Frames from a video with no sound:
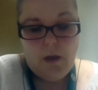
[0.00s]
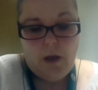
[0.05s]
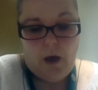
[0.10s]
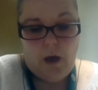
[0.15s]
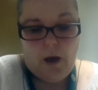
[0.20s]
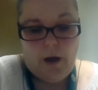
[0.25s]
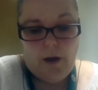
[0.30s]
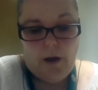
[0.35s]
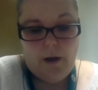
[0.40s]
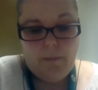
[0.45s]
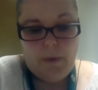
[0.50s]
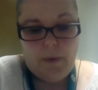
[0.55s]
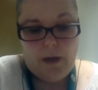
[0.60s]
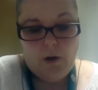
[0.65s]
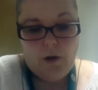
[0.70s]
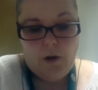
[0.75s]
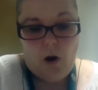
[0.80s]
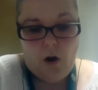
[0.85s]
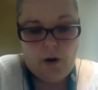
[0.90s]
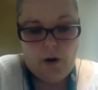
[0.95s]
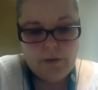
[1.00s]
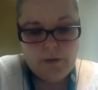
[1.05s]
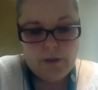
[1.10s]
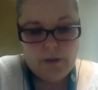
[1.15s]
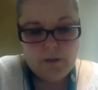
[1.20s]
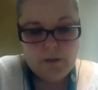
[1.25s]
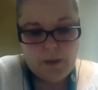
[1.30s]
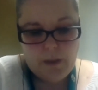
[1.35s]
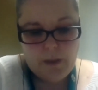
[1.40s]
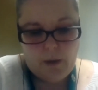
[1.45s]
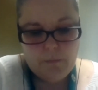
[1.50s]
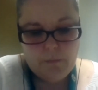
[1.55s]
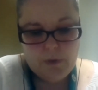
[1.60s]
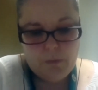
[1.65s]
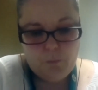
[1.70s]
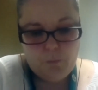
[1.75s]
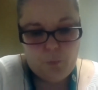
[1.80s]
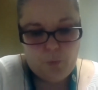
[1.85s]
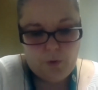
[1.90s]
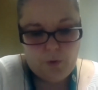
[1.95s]
And context becomes
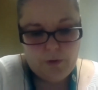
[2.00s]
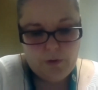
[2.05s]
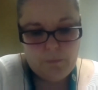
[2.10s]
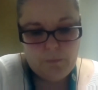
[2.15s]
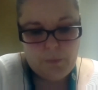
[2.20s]
important